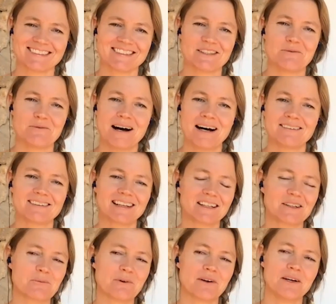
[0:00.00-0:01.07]
in the wild like
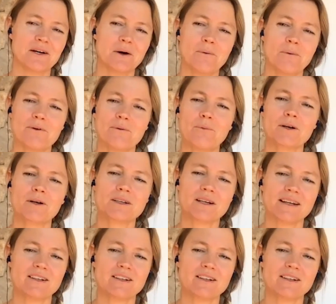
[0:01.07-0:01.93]
mm. what